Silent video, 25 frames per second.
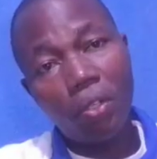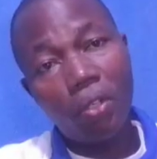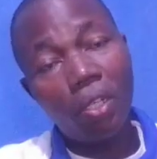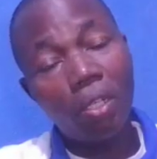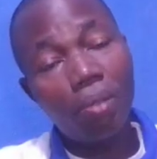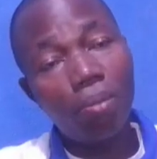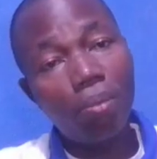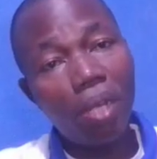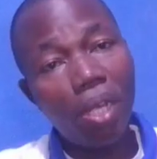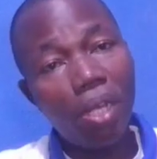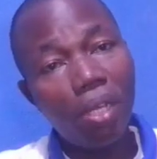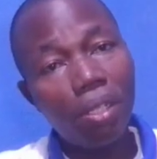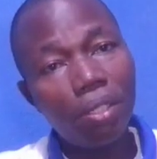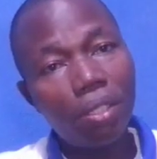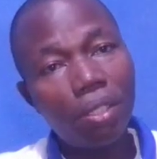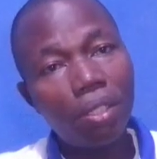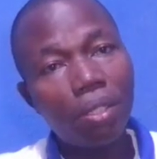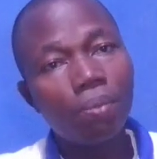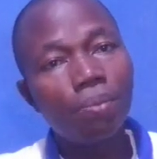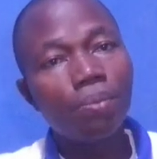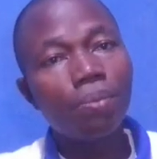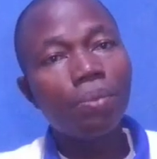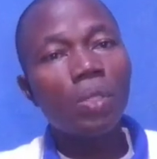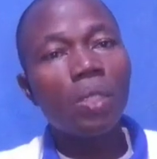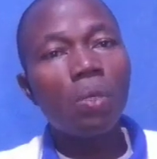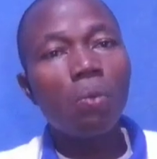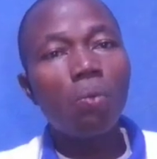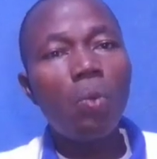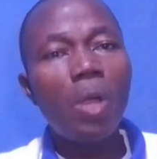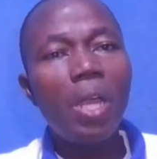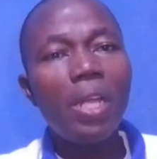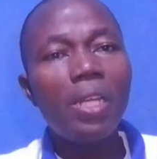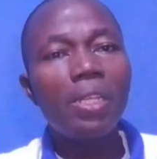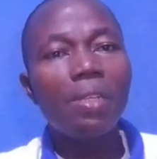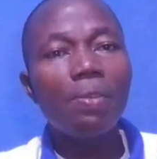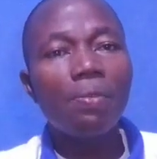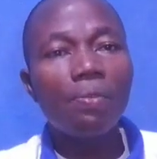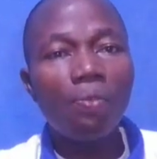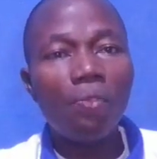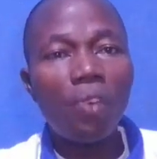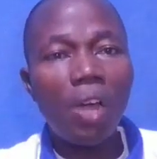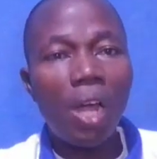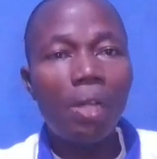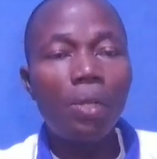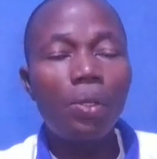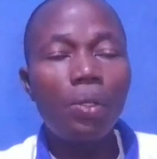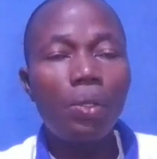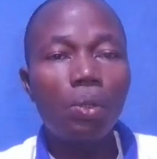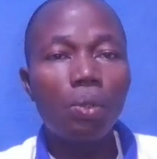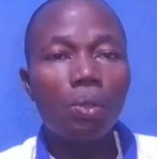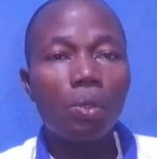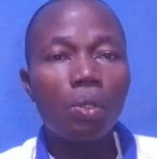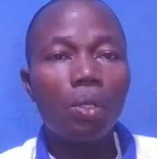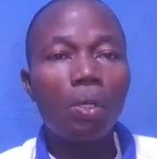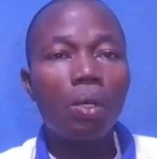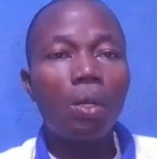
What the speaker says: It means when the value